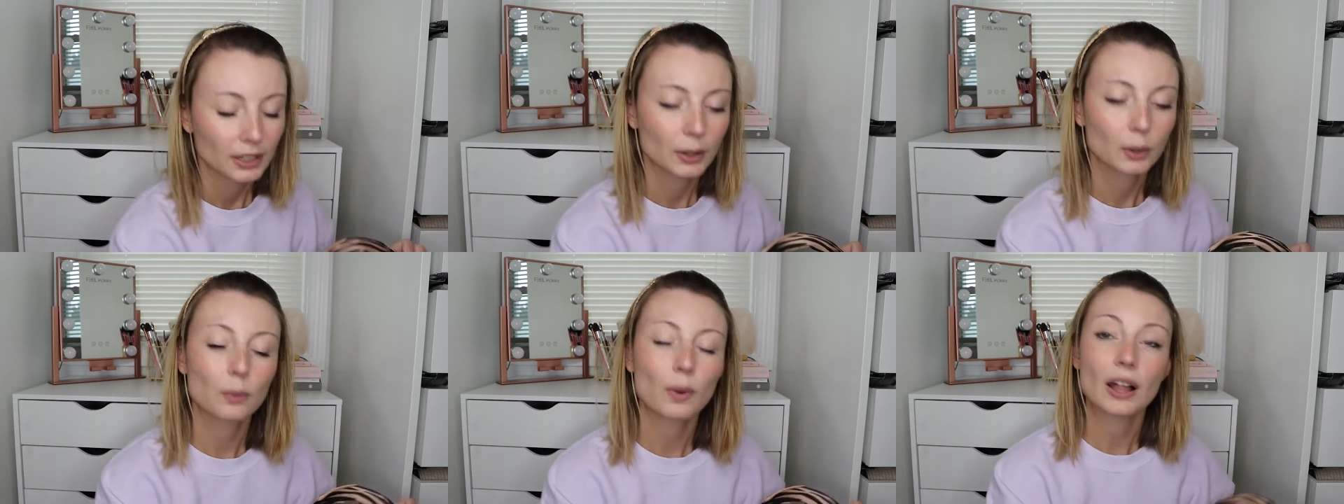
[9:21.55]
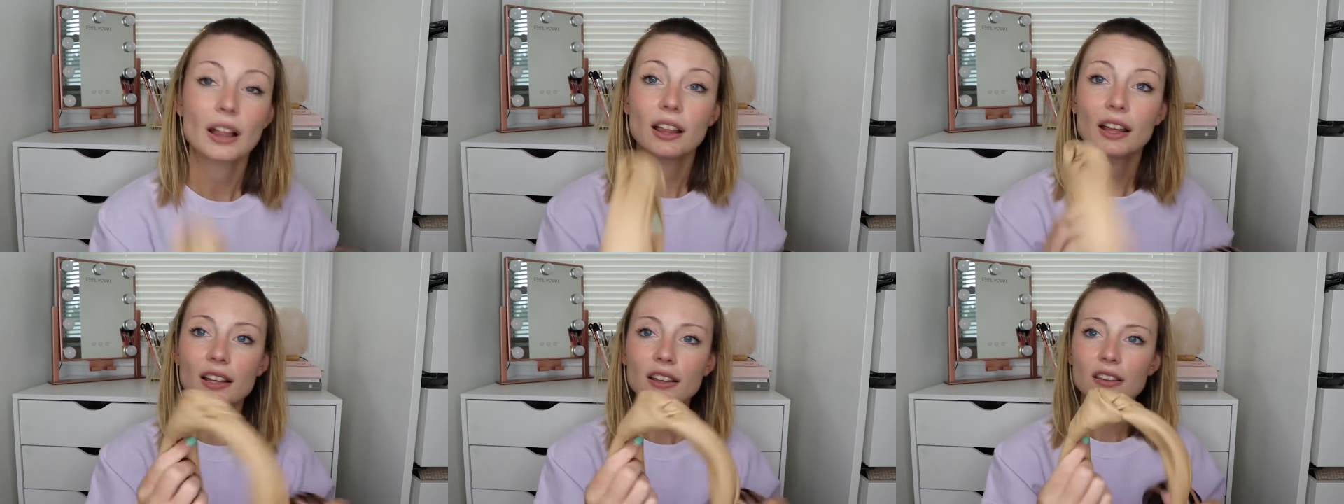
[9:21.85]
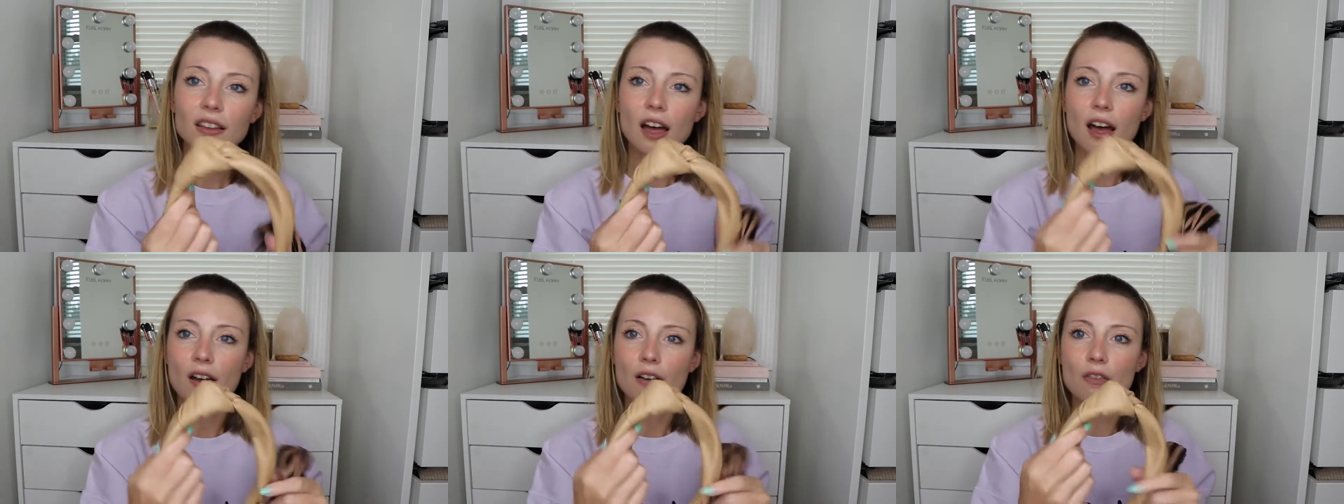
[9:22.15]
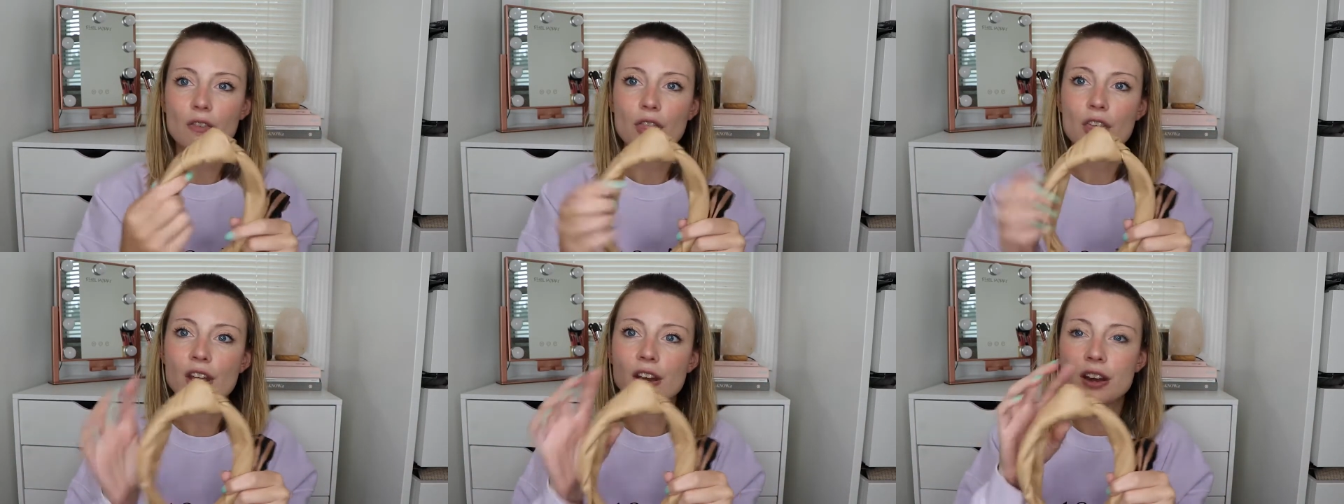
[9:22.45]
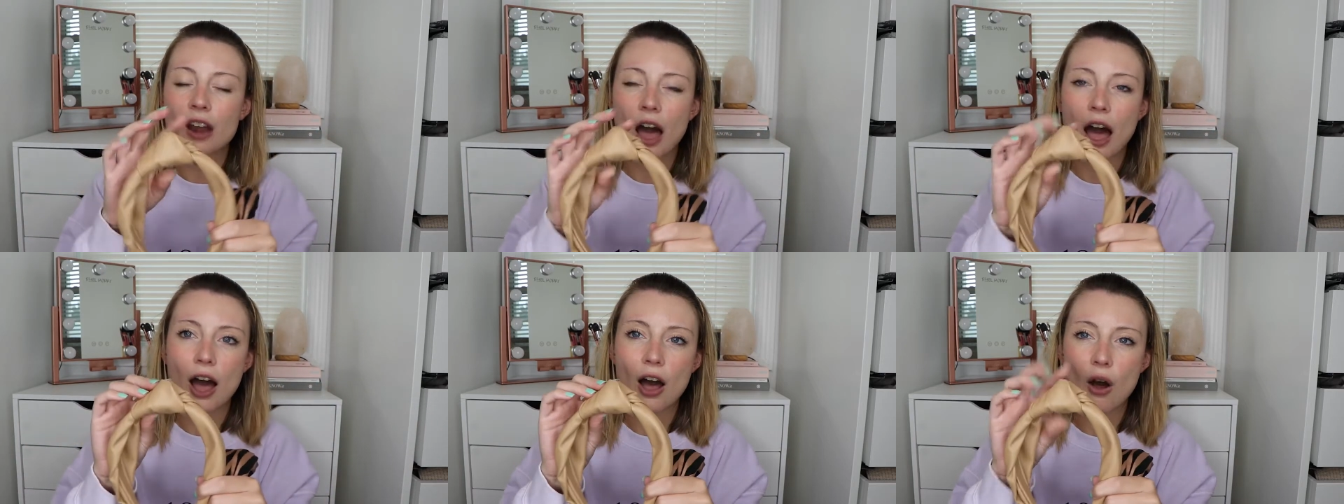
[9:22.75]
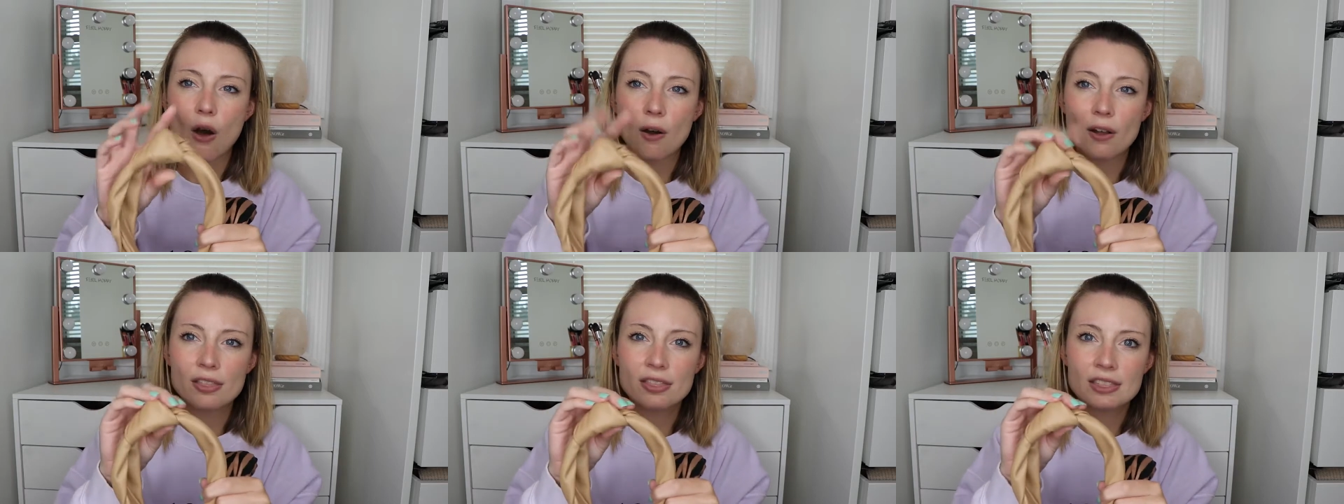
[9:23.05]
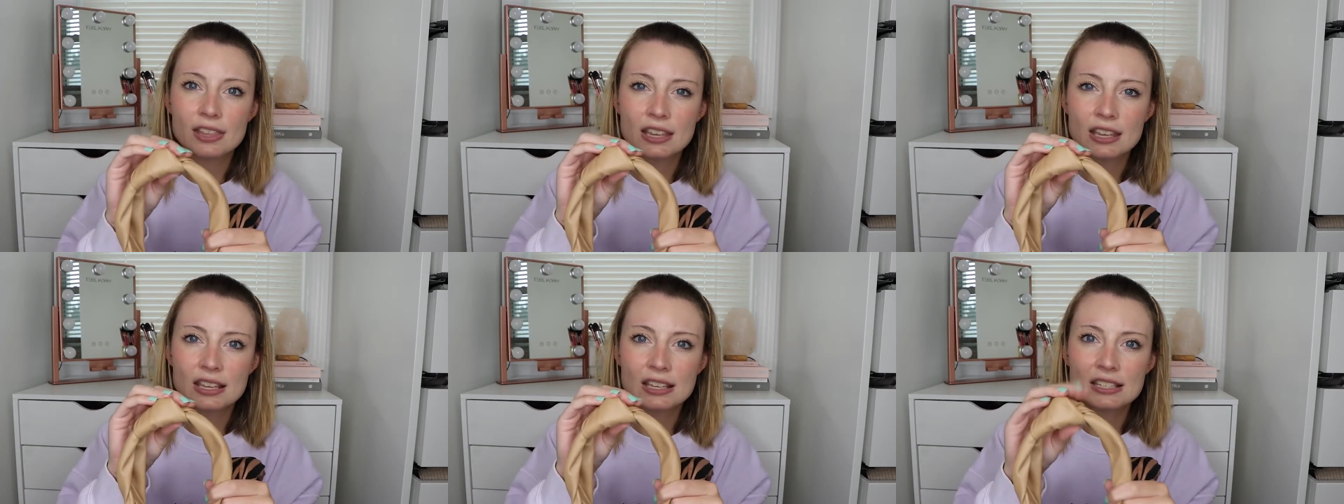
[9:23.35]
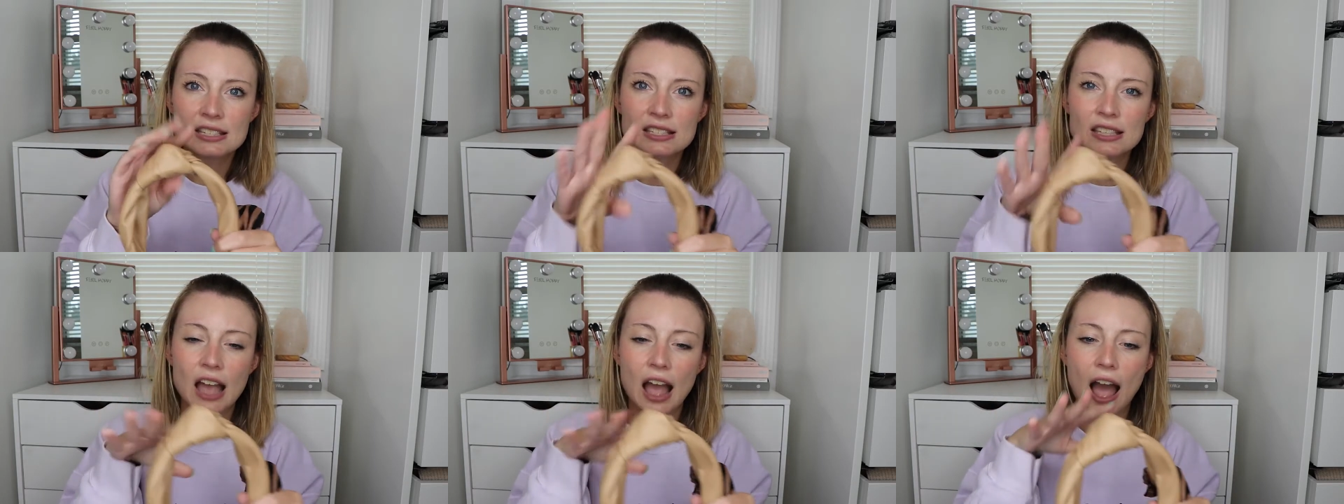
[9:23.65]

like while I love the knot on these,